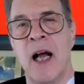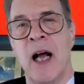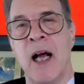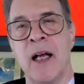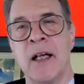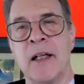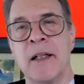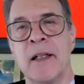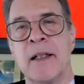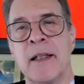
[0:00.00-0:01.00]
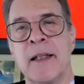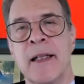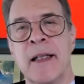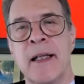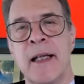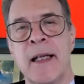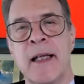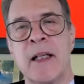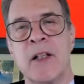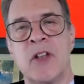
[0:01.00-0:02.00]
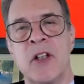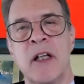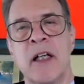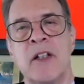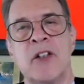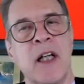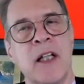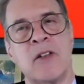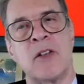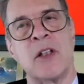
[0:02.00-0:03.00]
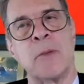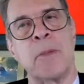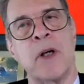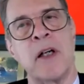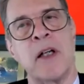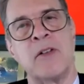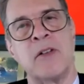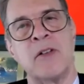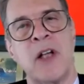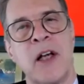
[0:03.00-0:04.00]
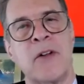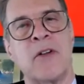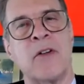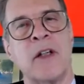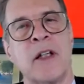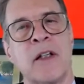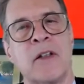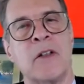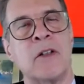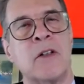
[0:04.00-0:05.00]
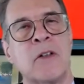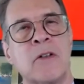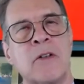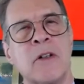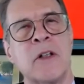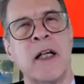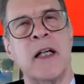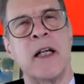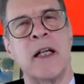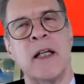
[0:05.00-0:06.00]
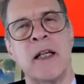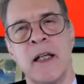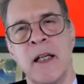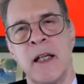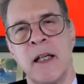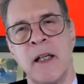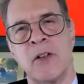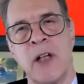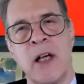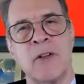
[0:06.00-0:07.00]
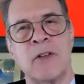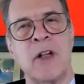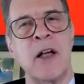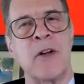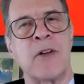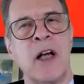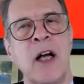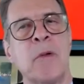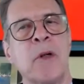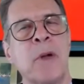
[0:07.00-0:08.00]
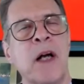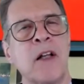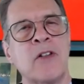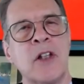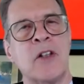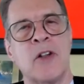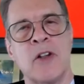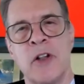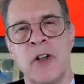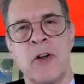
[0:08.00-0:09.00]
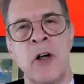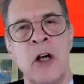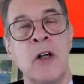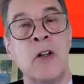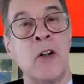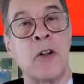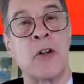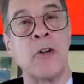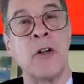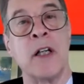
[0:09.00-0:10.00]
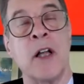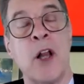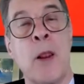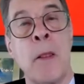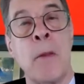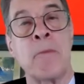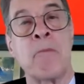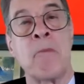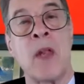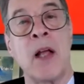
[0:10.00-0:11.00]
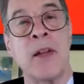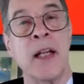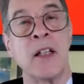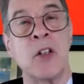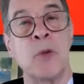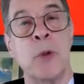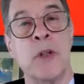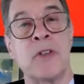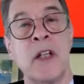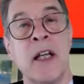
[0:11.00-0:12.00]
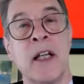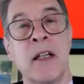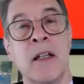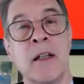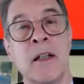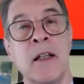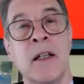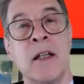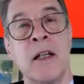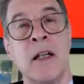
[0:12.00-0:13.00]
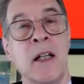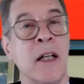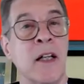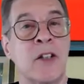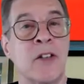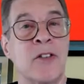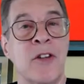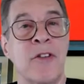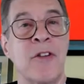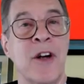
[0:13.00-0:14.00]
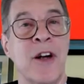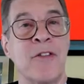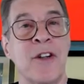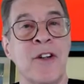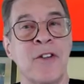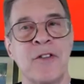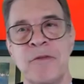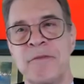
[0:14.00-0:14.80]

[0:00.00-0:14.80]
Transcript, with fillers: Uh, is there any chance that the parties in South Korea could create a South-South common policy toward North, North Korea that could withstand elections every five years?